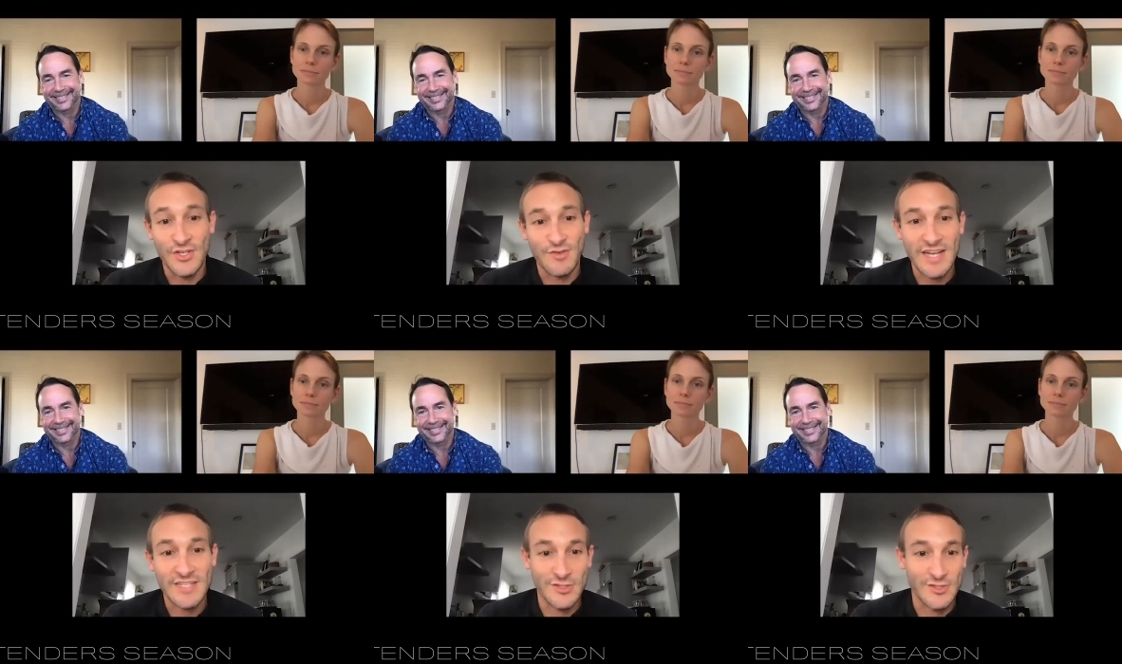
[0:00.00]

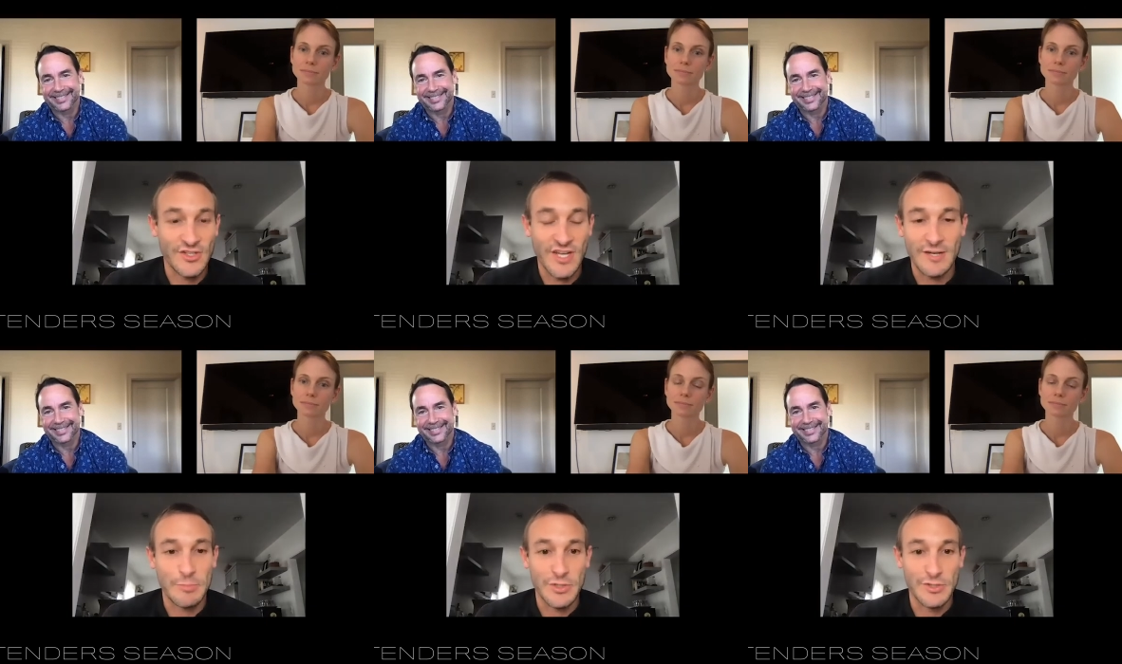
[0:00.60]
Speaker 1: directors or
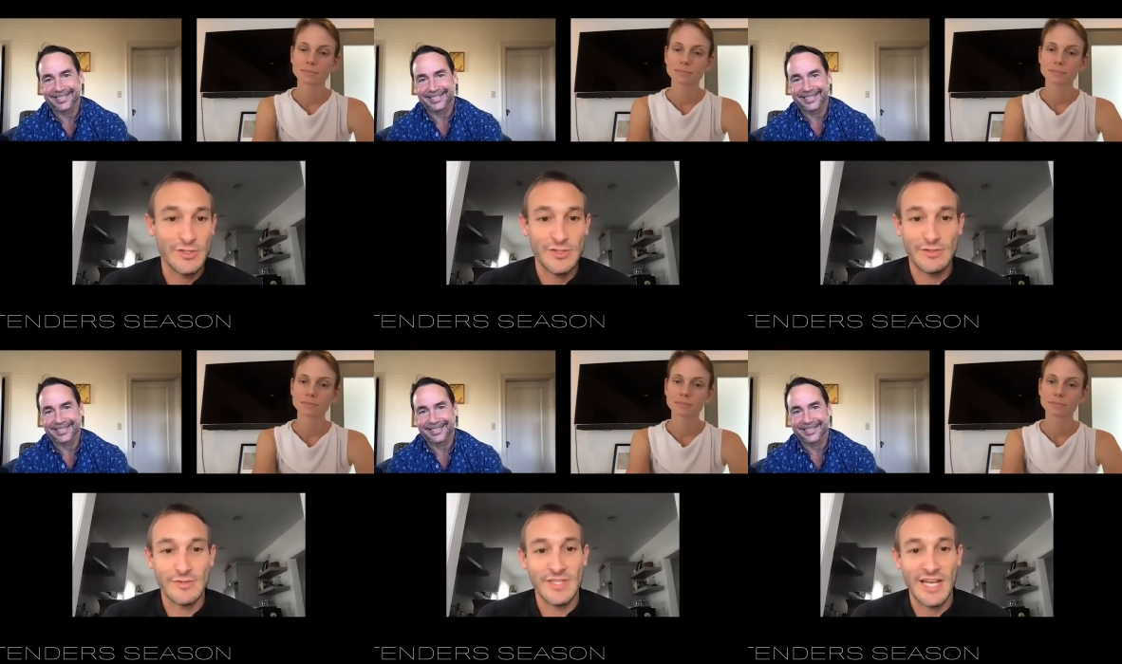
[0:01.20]
young
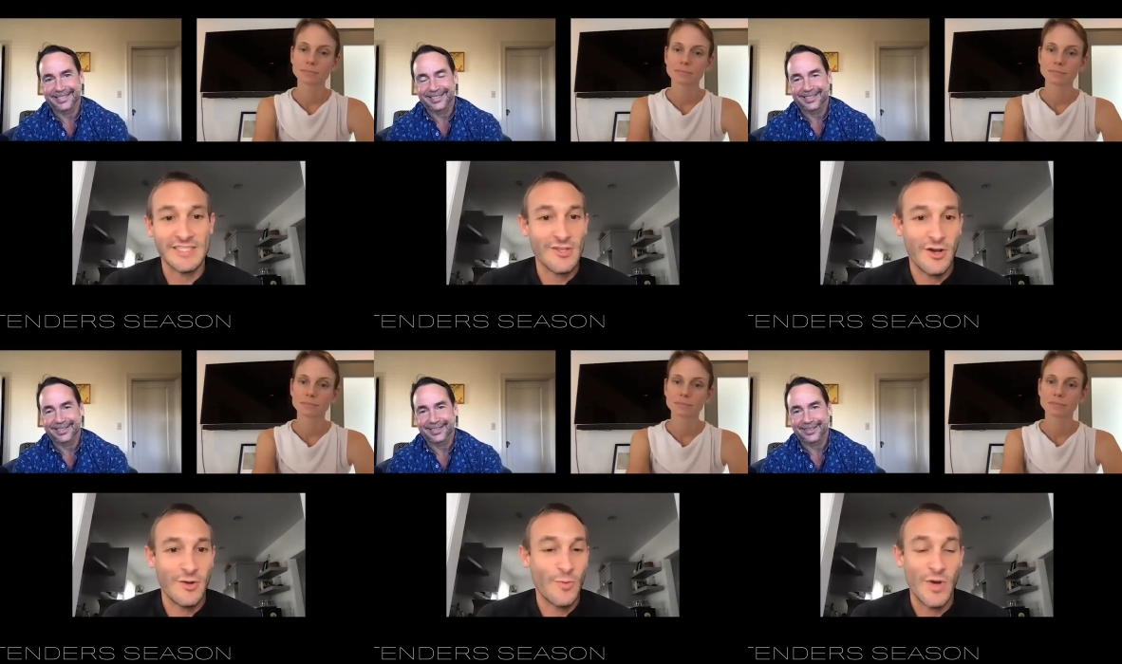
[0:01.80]
producers that's
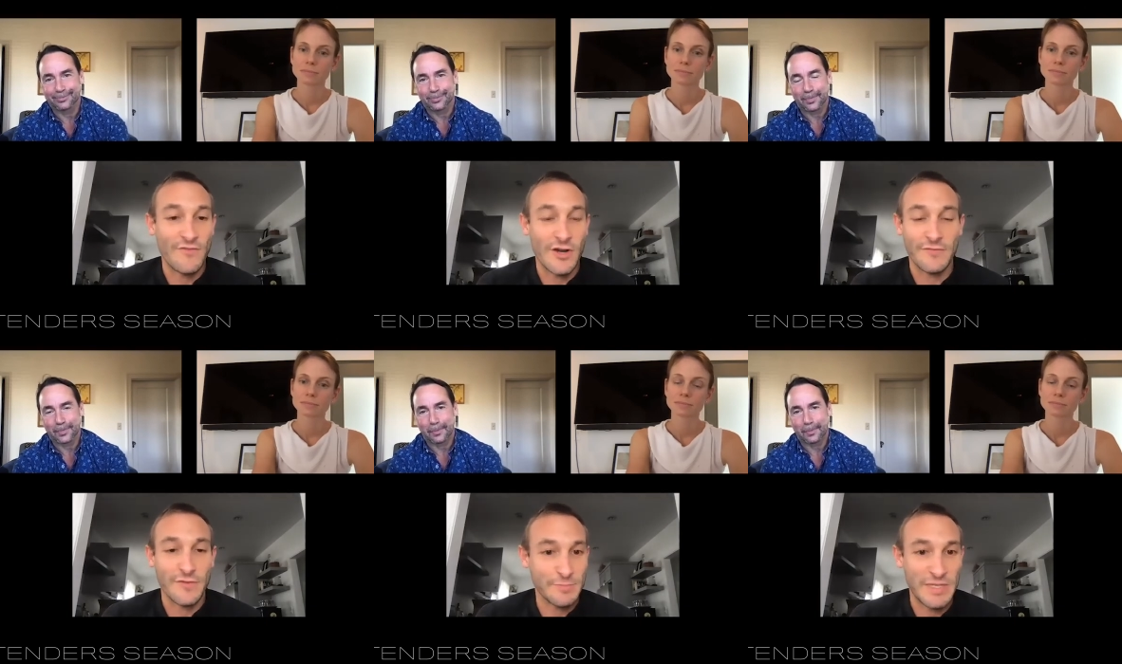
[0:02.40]
one of our
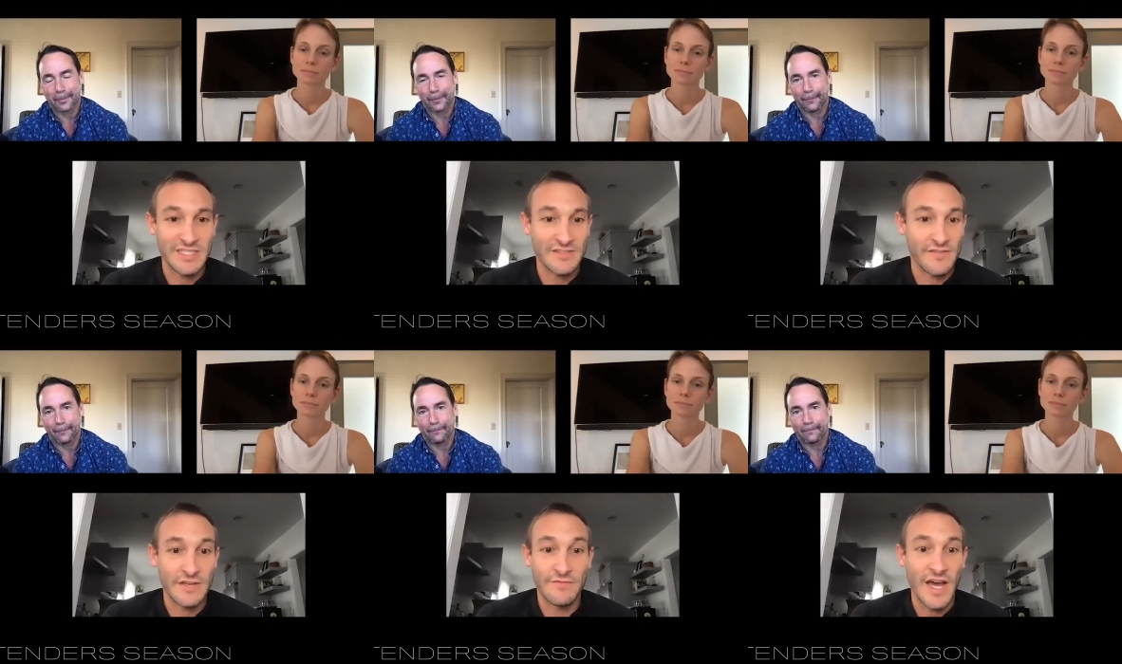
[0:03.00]
first pieces of
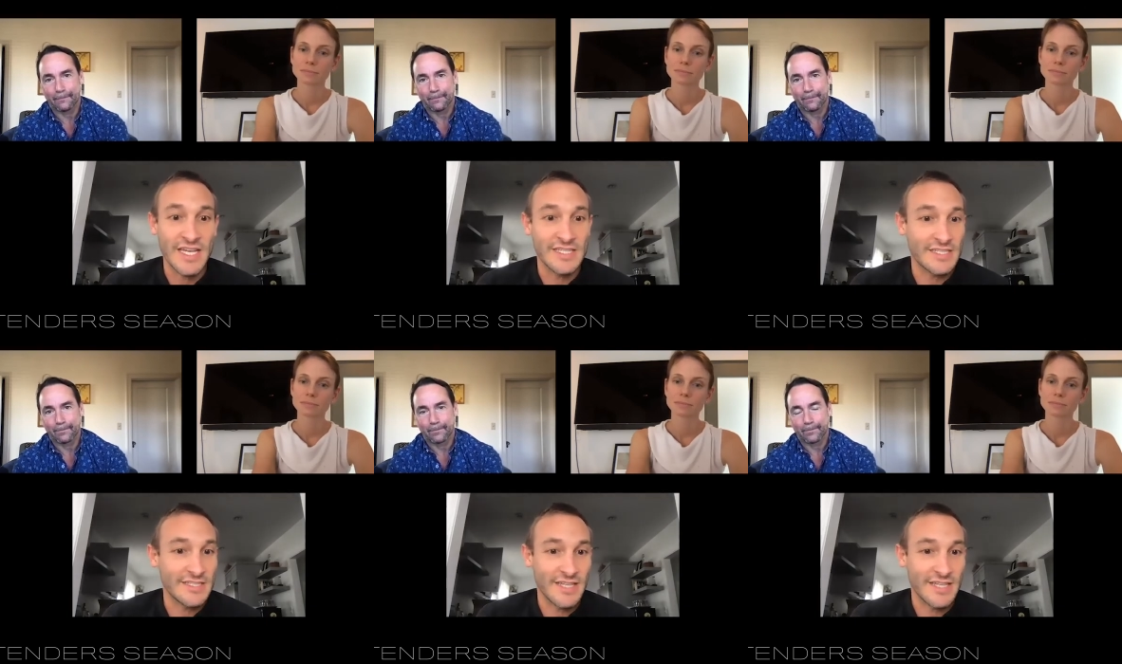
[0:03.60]
advice
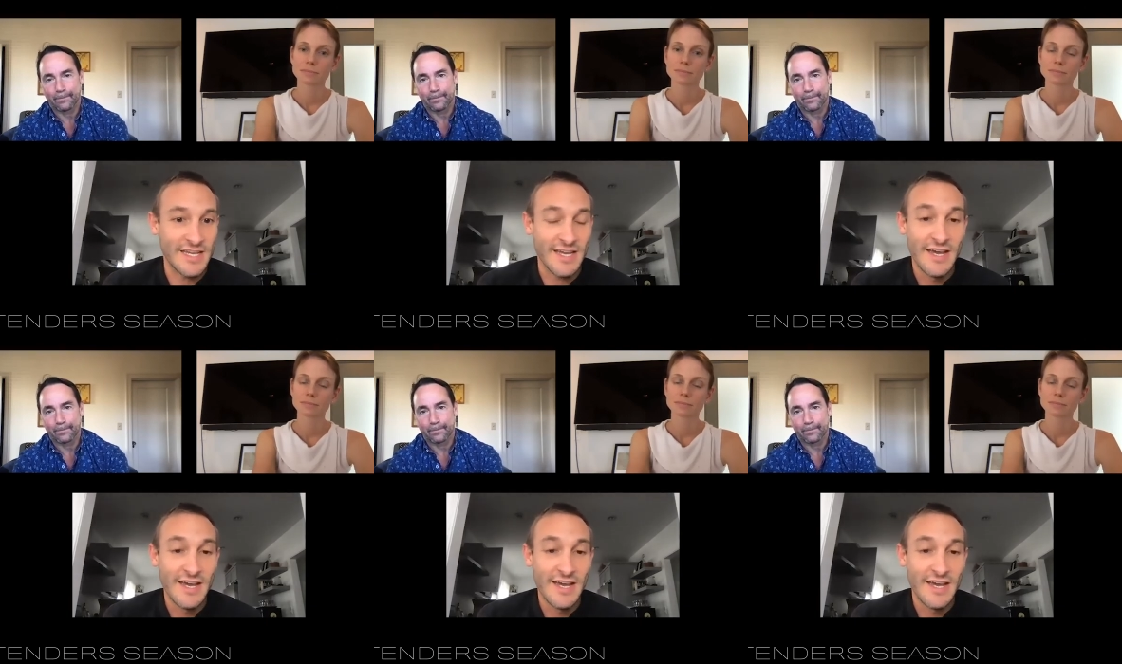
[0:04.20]
is like